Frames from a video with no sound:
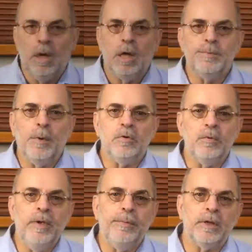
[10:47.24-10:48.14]
I spoke to
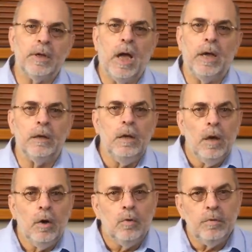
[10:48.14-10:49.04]
Wiebren Draaijer,
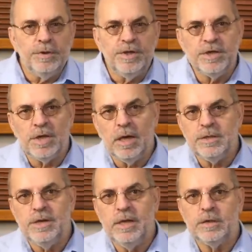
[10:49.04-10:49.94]
who
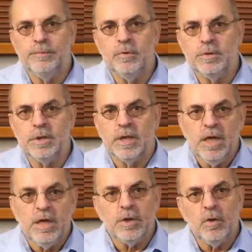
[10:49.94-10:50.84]
designs the sBooster, and
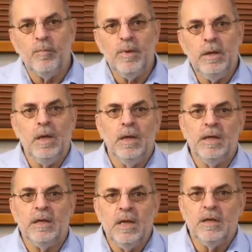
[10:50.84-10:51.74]
he told me
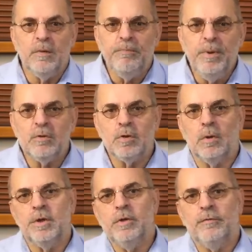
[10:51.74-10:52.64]
that the build
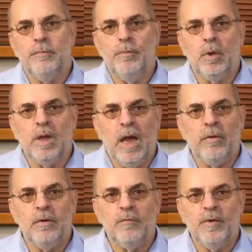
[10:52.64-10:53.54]
quality of the
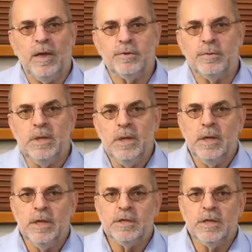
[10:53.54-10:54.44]
Bulgarian factory
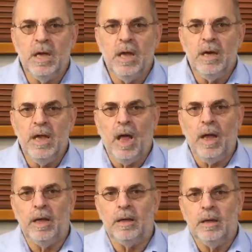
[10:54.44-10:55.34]
is clearly
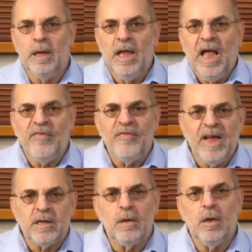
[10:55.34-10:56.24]
higher, and
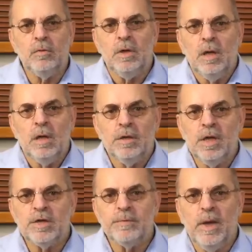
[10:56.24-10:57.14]
that alone
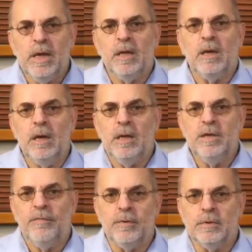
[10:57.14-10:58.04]
does make a clear
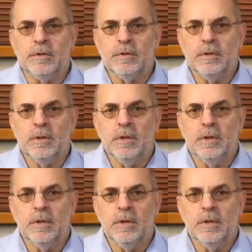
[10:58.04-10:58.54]
difference.